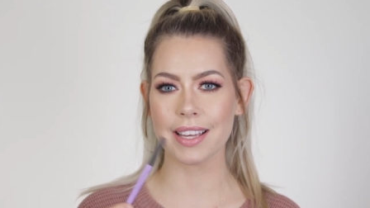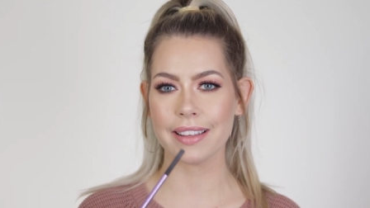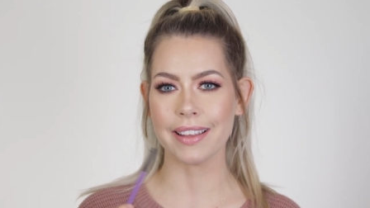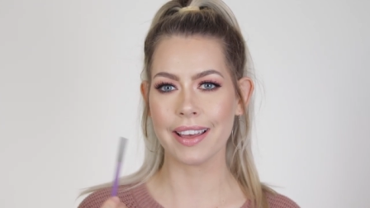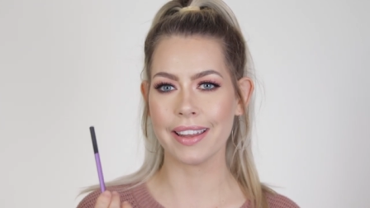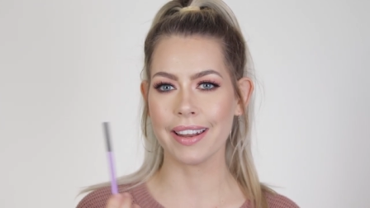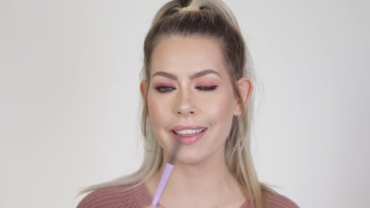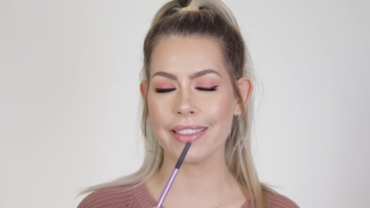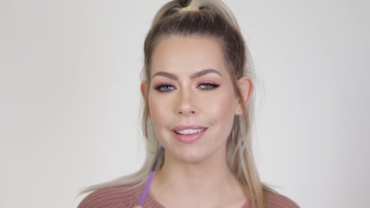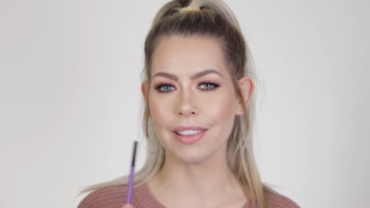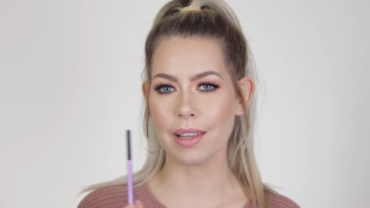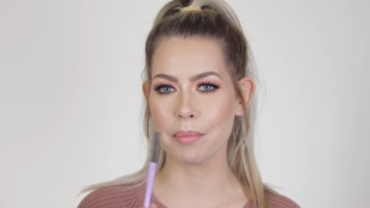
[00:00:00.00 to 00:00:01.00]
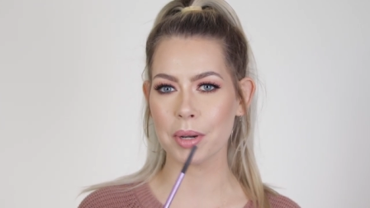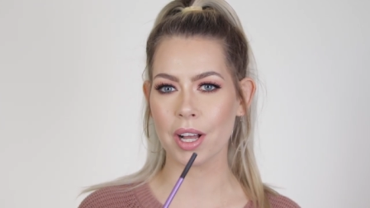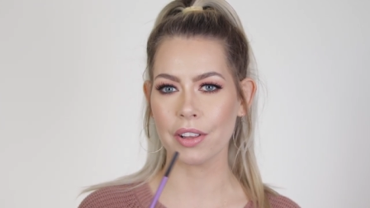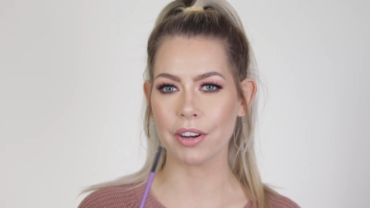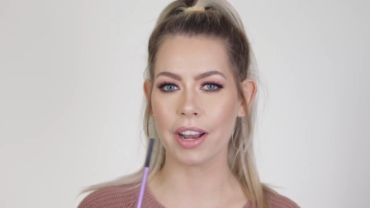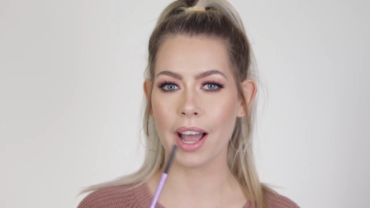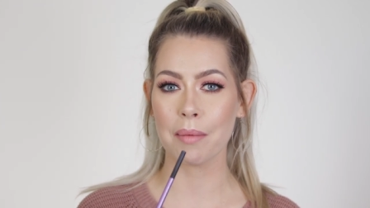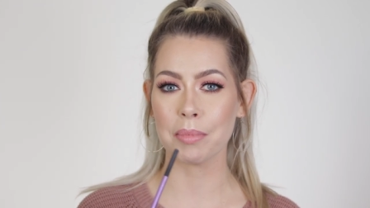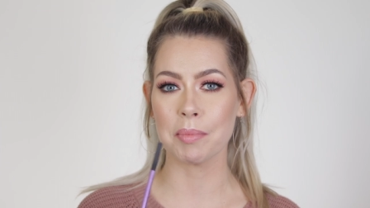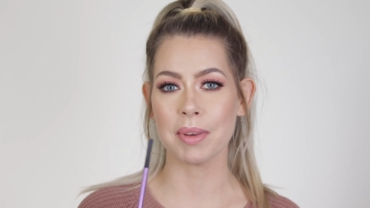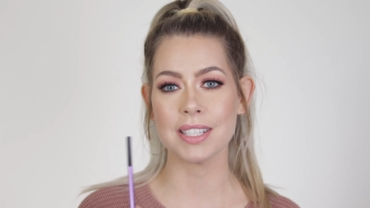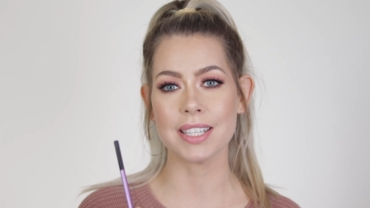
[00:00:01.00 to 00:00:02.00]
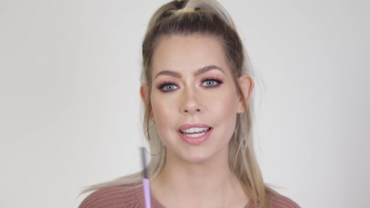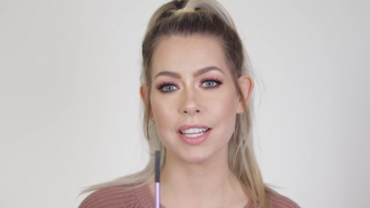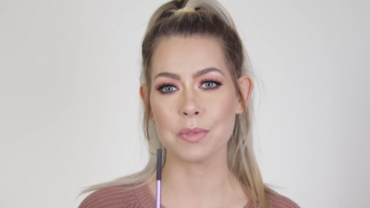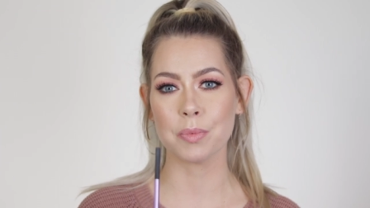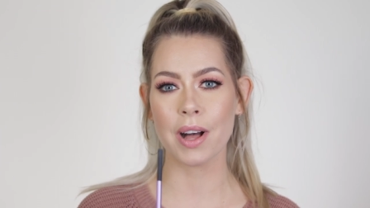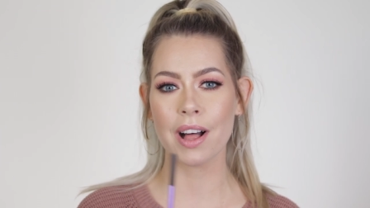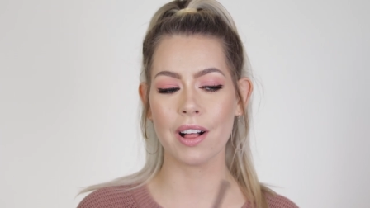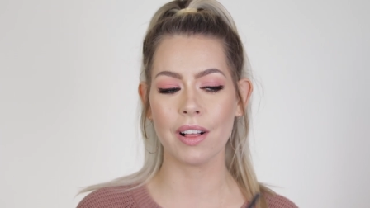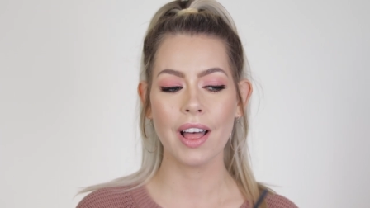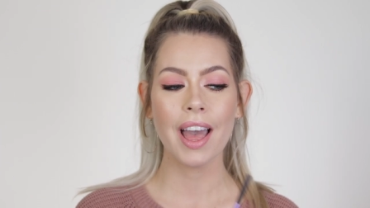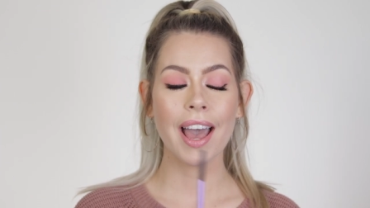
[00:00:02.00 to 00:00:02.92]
and then the lip color complements it as well.